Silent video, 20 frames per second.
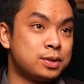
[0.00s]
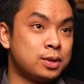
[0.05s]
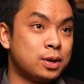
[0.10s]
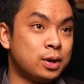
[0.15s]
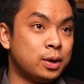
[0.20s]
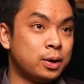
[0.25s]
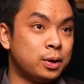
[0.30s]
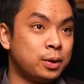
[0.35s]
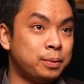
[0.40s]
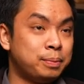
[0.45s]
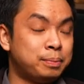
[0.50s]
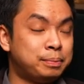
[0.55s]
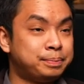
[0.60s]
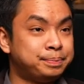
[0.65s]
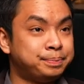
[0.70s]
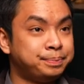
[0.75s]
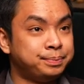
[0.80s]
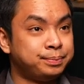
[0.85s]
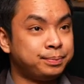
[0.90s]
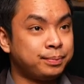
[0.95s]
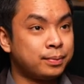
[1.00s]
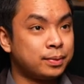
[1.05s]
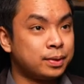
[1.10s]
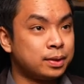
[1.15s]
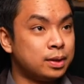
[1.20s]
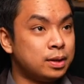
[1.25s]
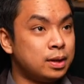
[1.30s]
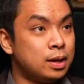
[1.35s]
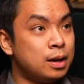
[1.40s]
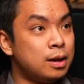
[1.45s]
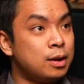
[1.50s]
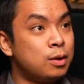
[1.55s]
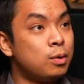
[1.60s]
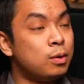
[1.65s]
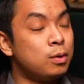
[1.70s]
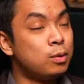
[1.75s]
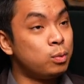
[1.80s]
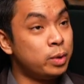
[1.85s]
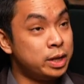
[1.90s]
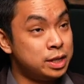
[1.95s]
so
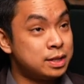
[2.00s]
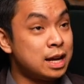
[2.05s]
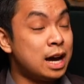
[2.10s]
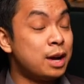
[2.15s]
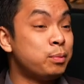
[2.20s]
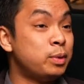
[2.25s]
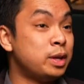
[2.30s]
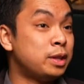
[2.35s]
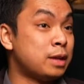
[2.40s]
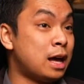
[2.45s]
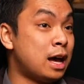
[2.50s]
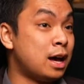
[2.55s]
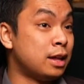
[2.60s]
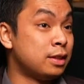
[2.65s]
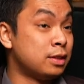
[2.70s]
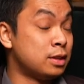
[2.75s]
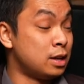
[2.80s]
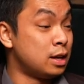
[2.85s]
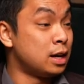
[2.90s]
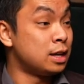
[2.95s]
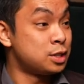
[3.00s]
we started with uh,